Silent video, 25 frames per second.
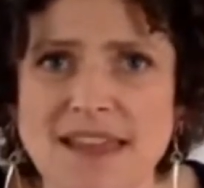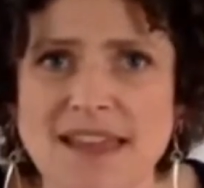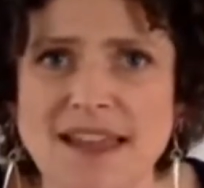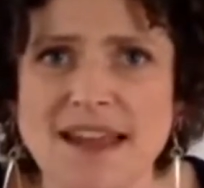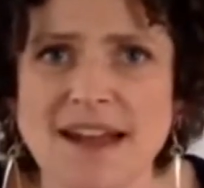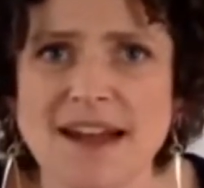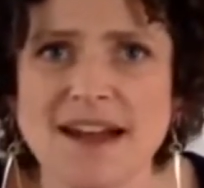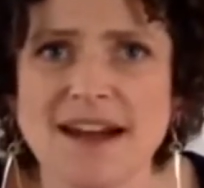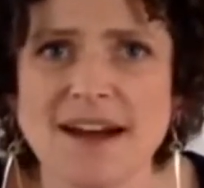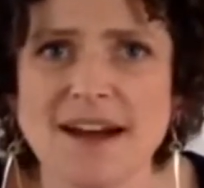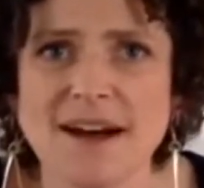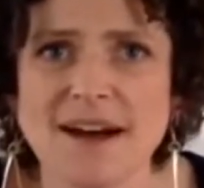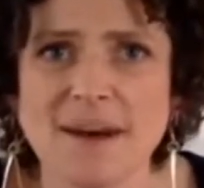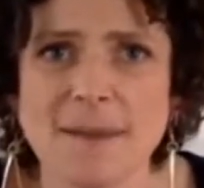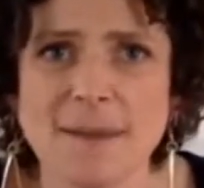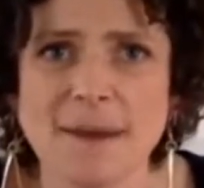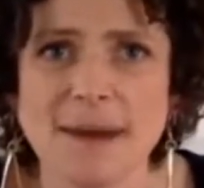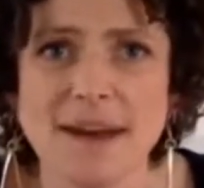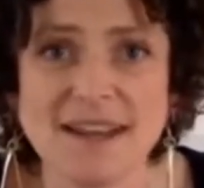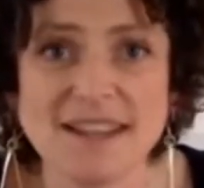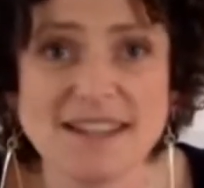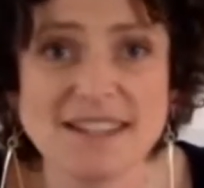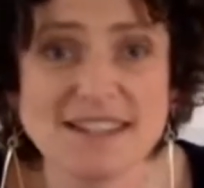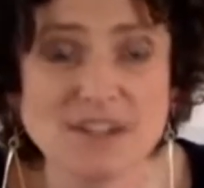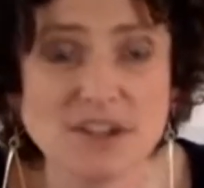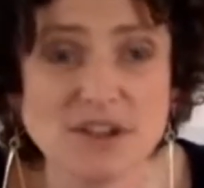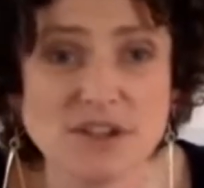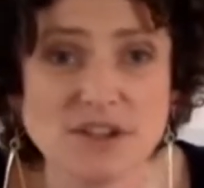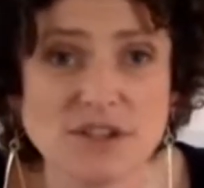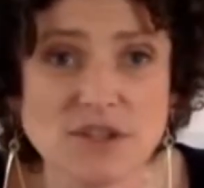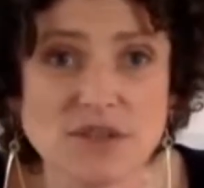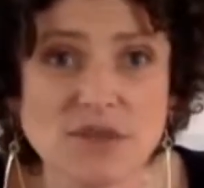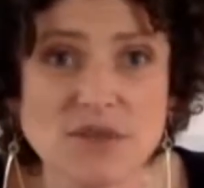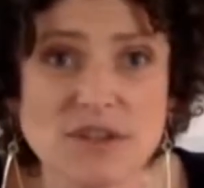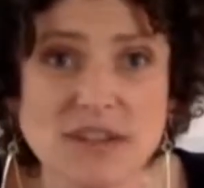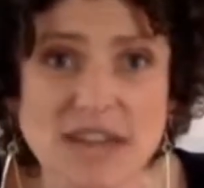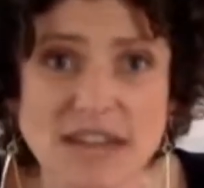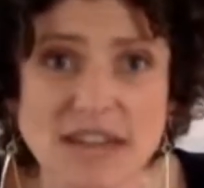Honey is also
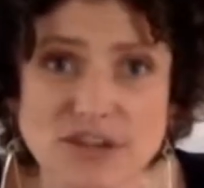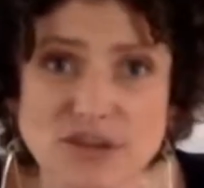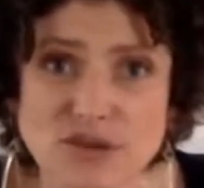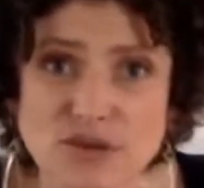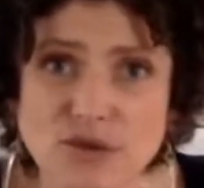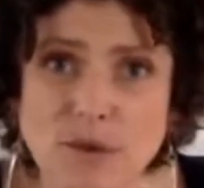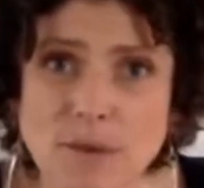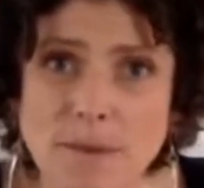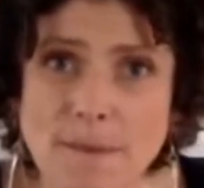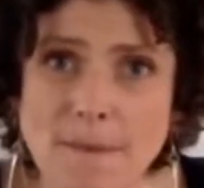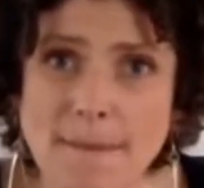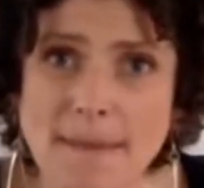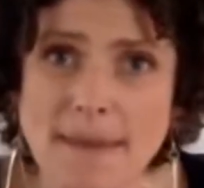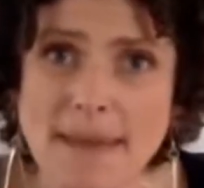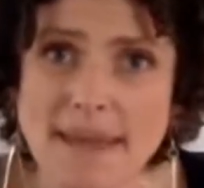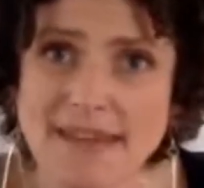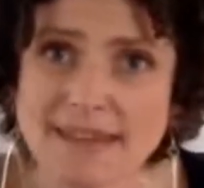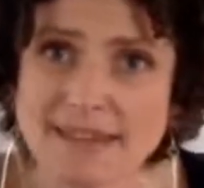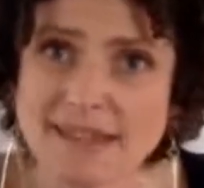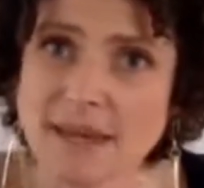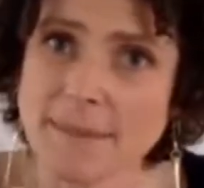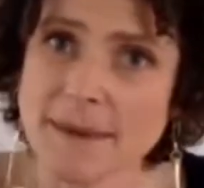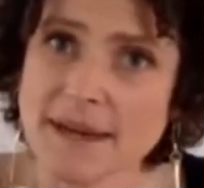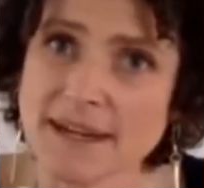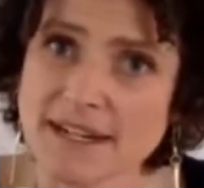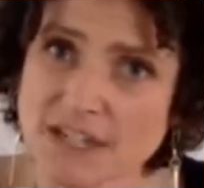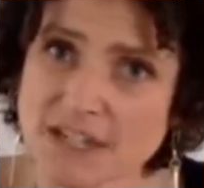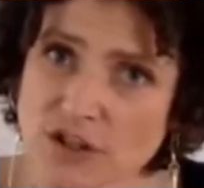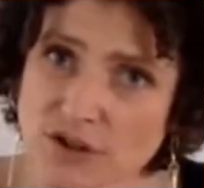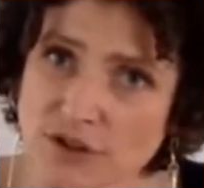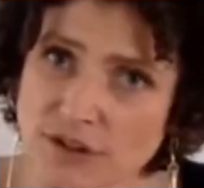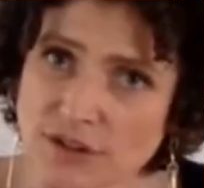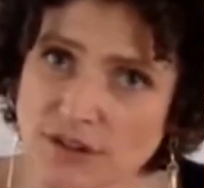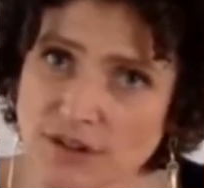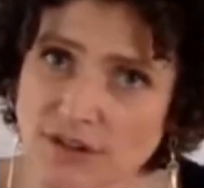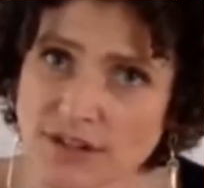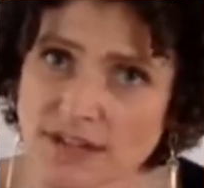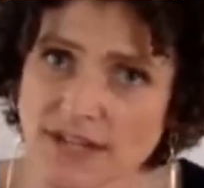a natural
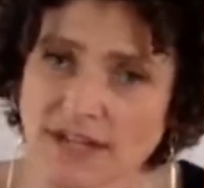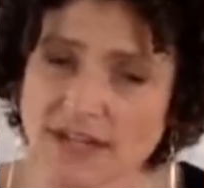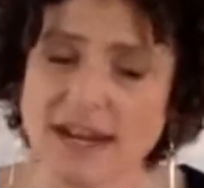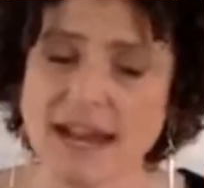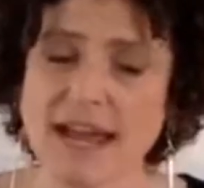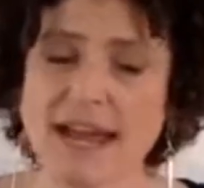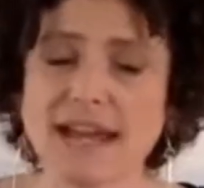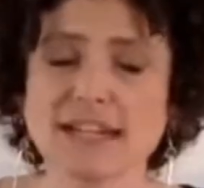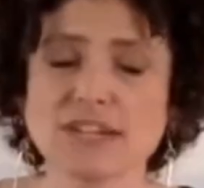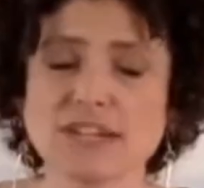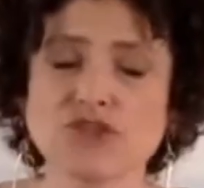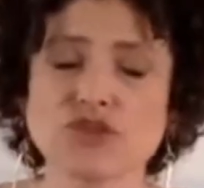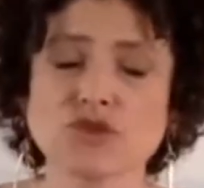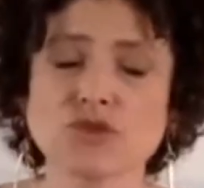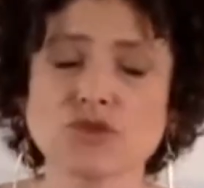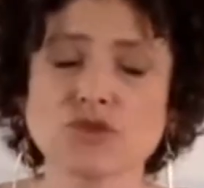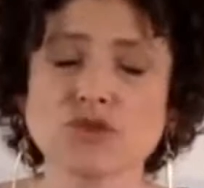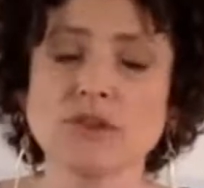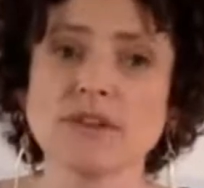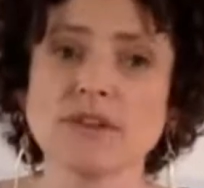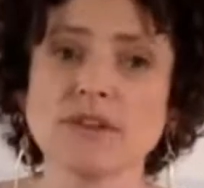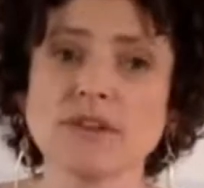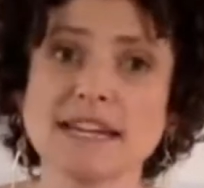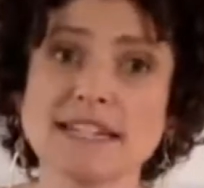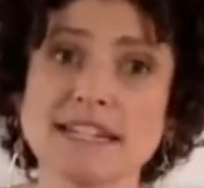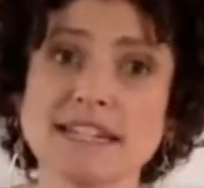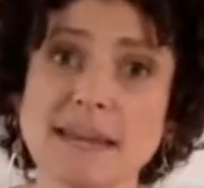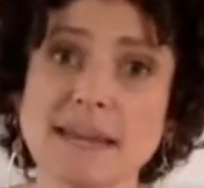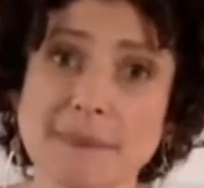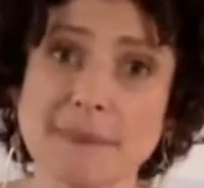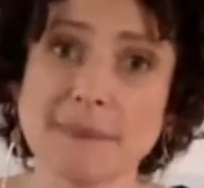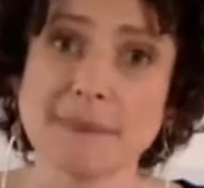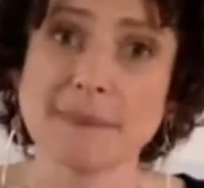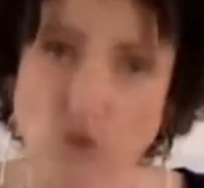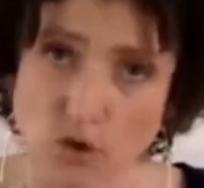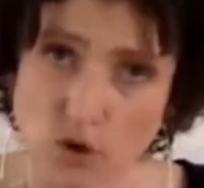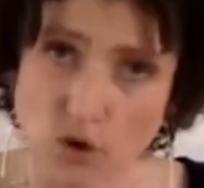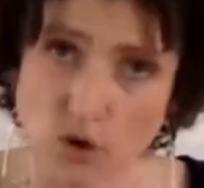antibacterial and a natural
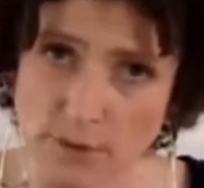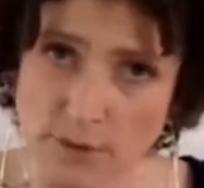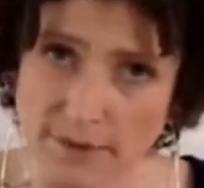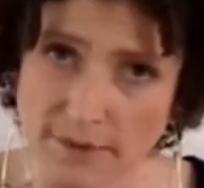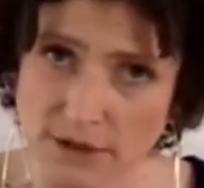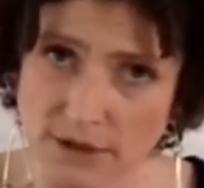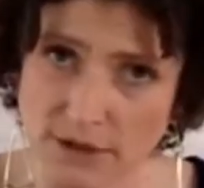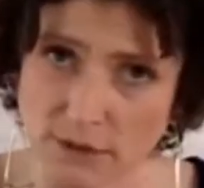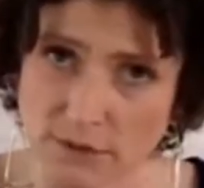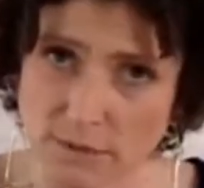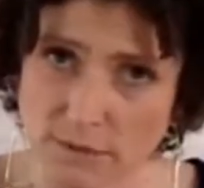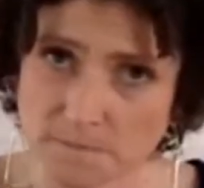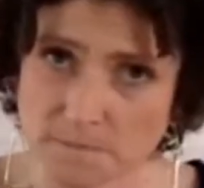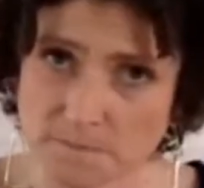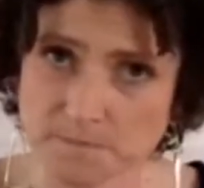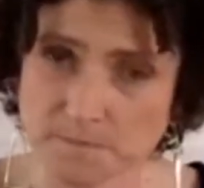antimicrobial.